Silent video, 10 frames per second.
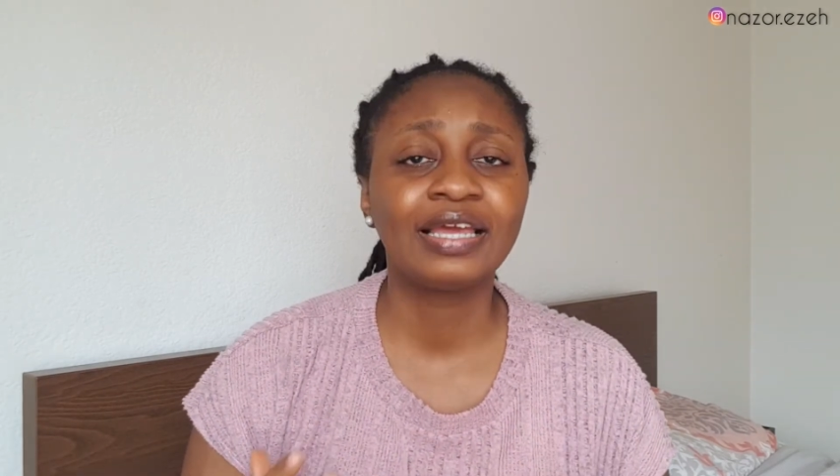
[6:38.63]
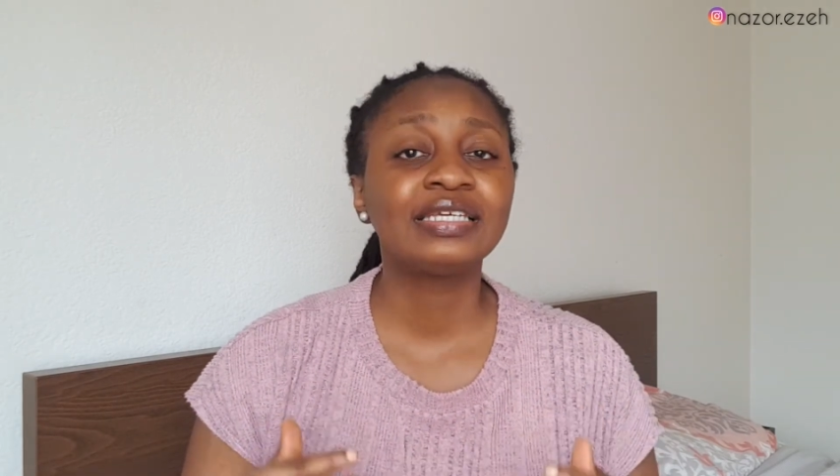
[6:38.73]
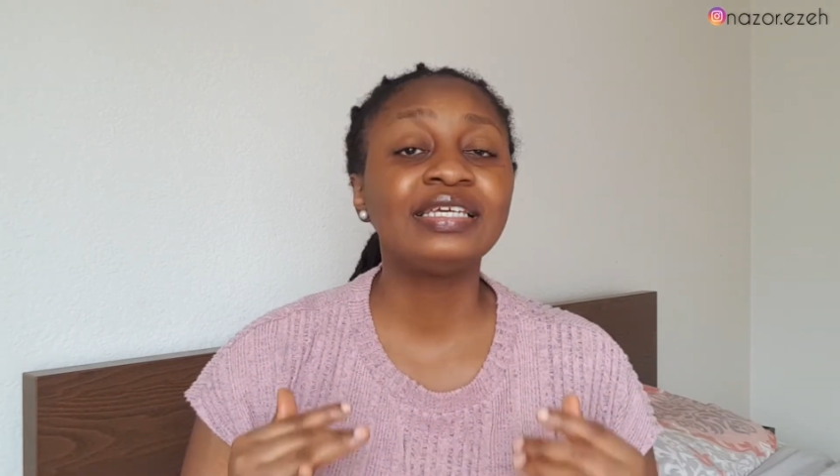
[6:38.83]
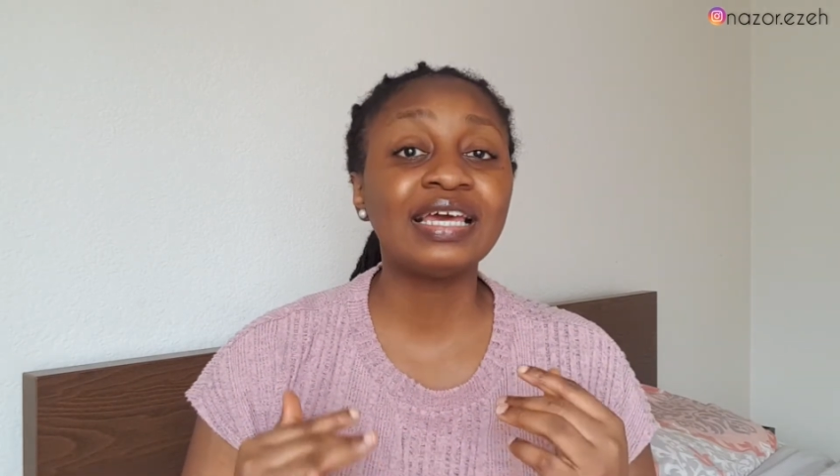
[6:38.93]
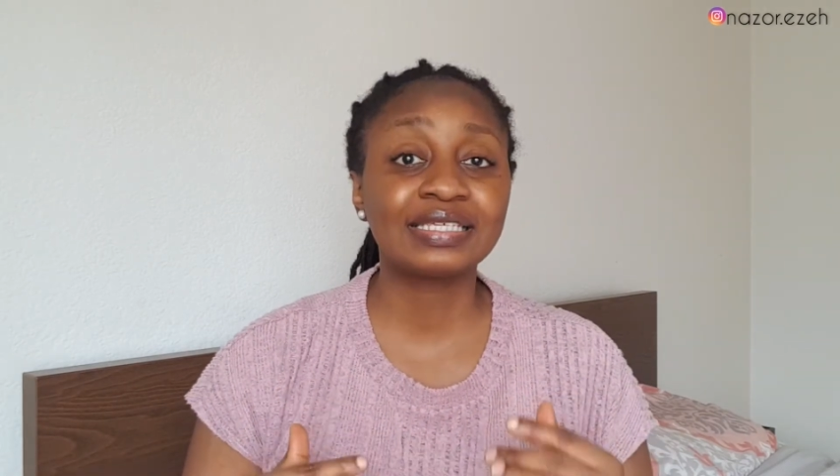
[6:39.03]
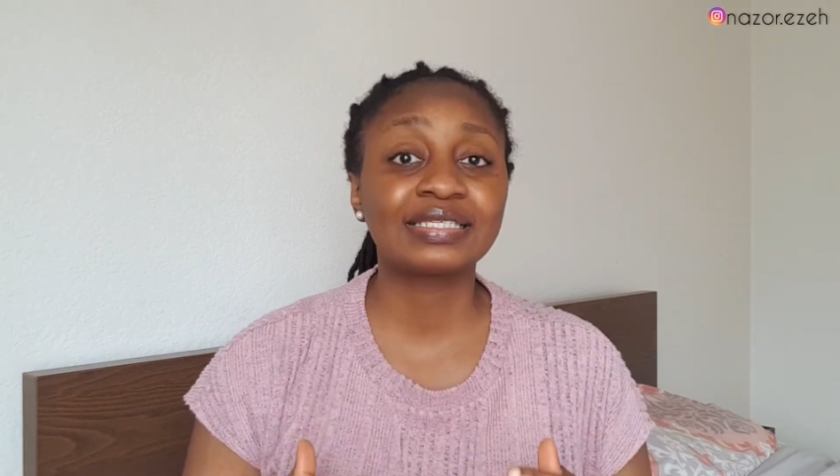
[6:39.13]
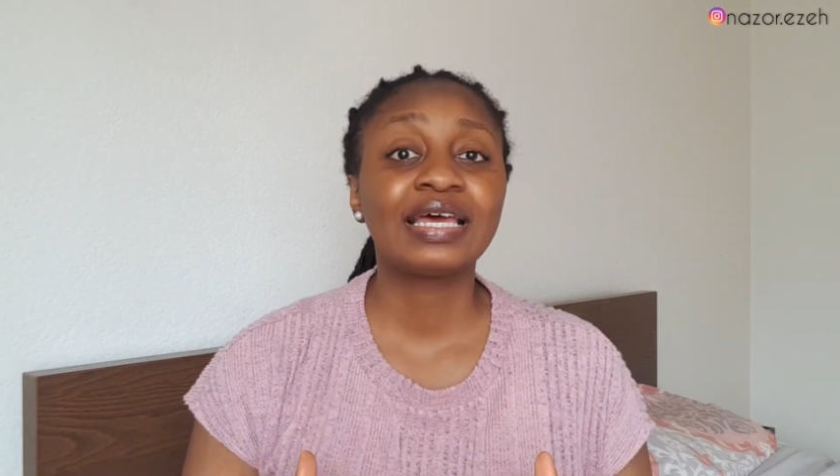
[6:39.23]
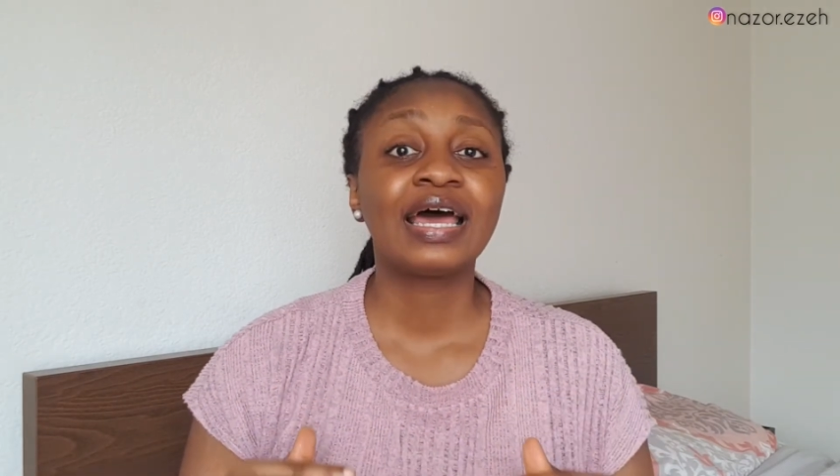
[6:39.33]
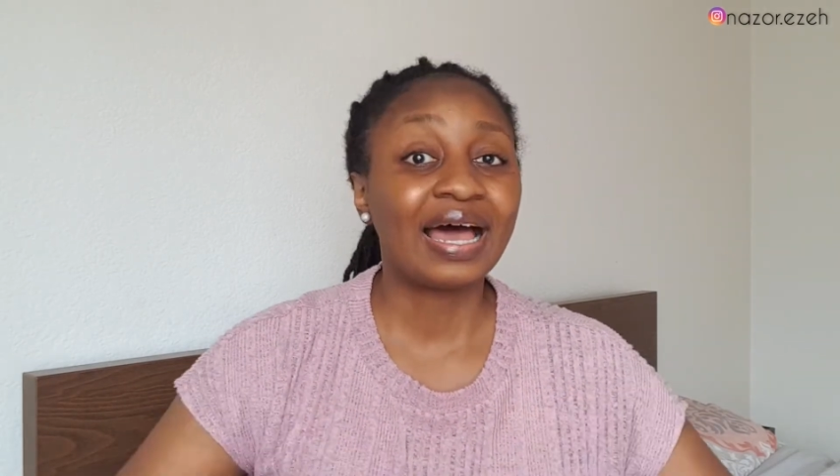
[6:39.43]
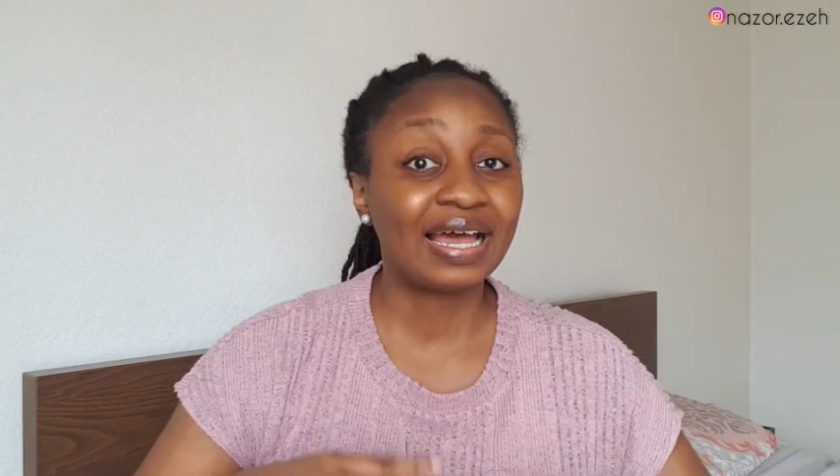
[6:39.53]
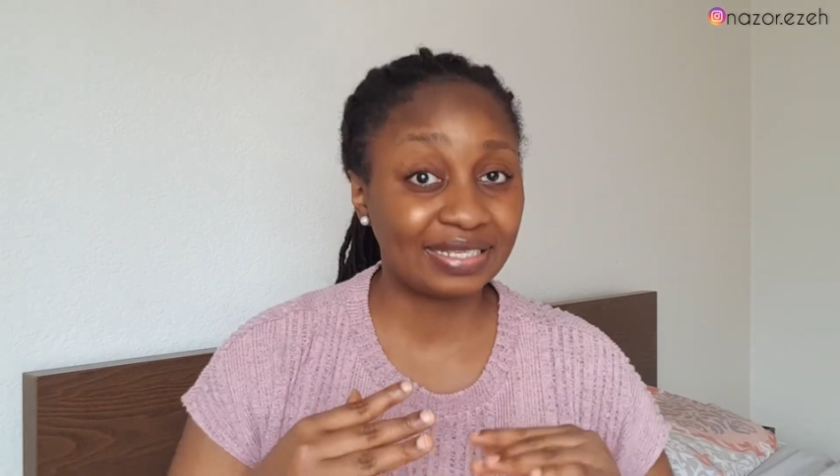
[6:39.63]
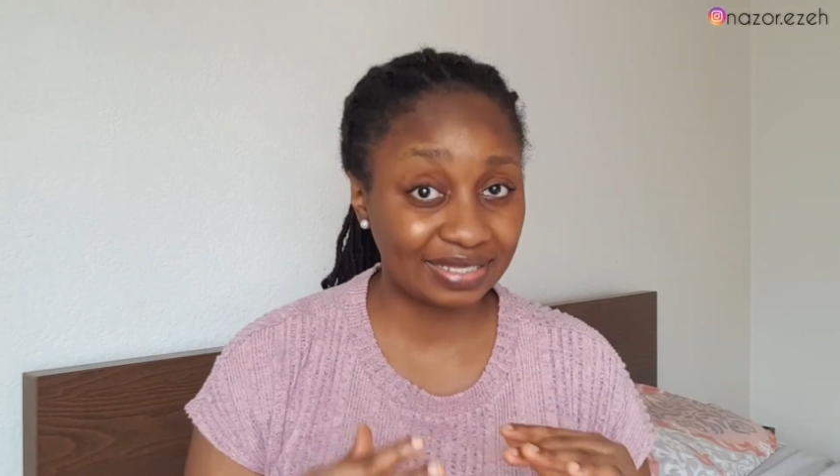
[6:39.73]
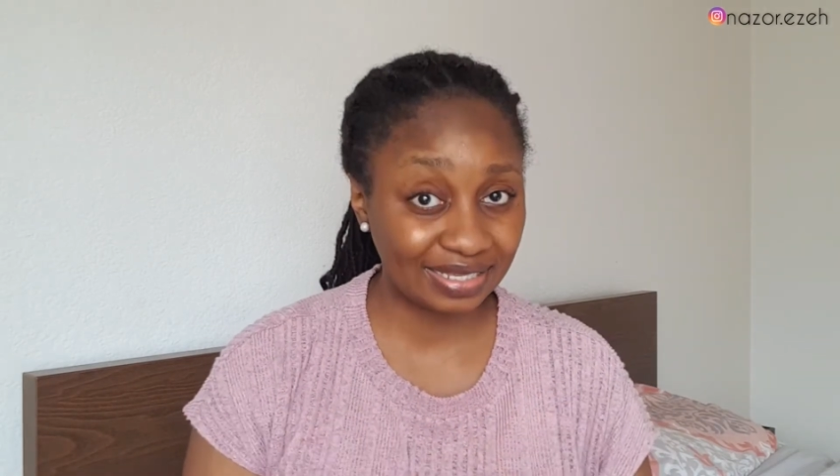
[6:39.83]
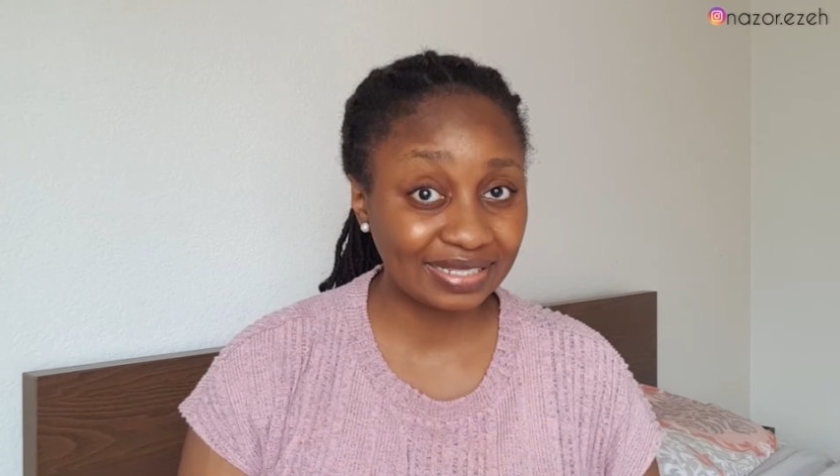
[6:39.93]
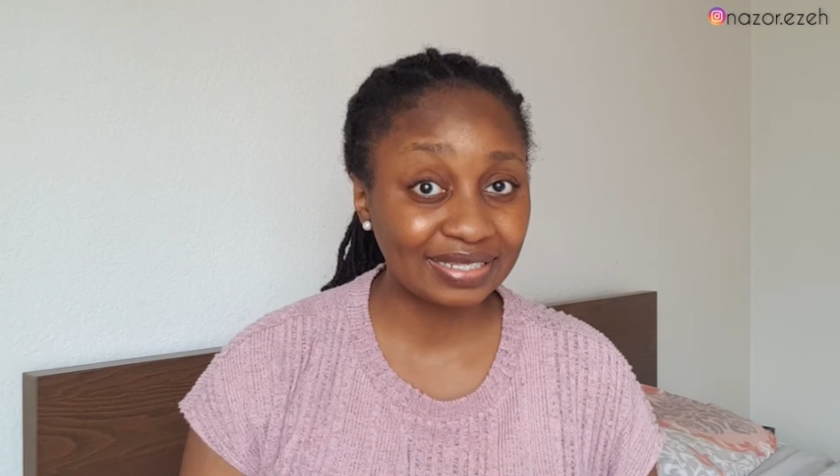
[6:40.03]
Yes, at a
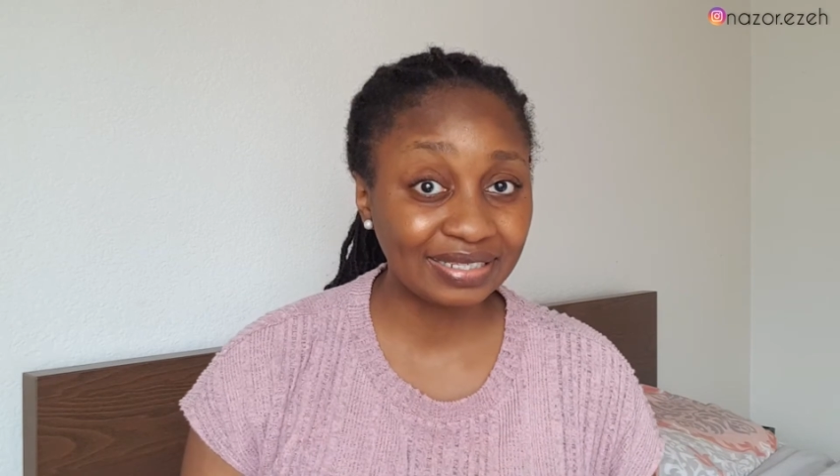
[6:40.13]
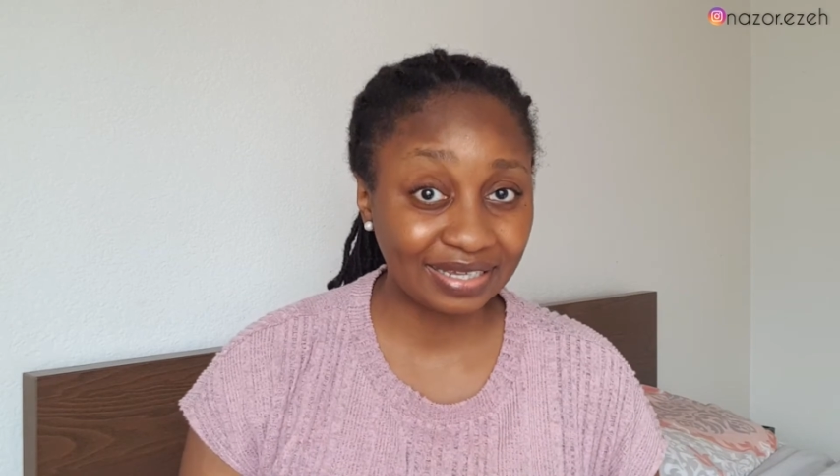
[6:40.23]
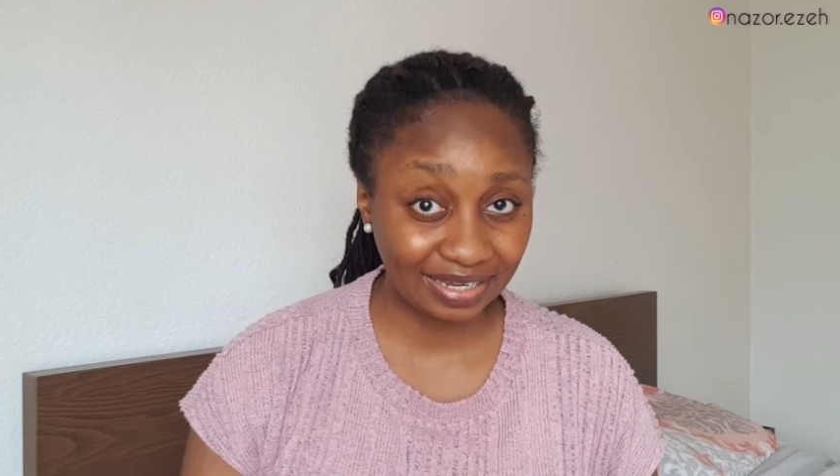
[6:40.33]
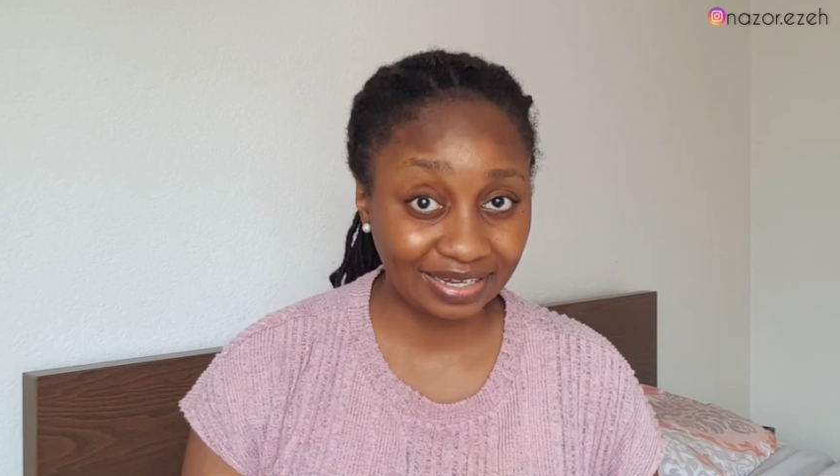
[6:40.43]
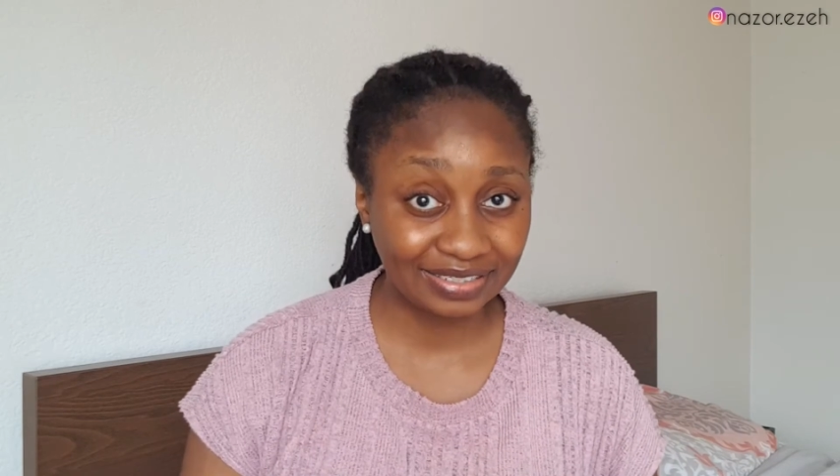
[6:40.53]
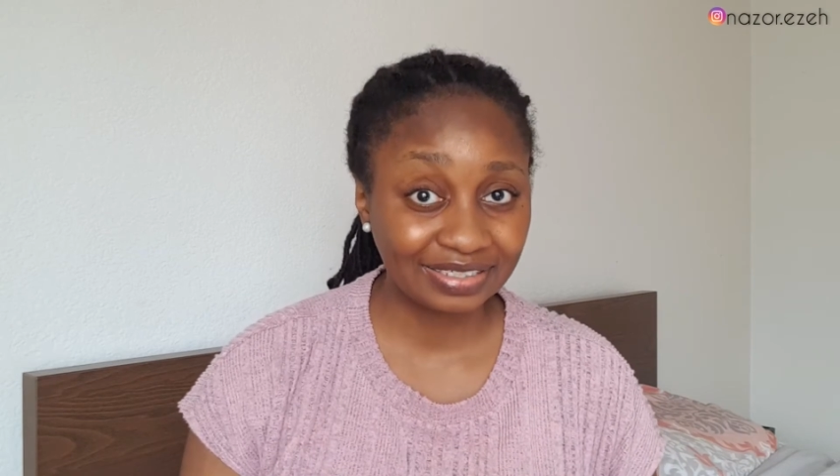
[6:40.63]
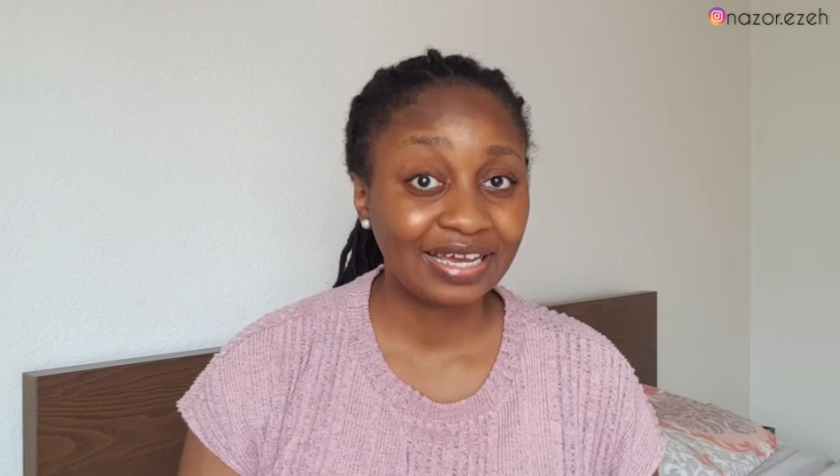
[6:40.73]
certain age,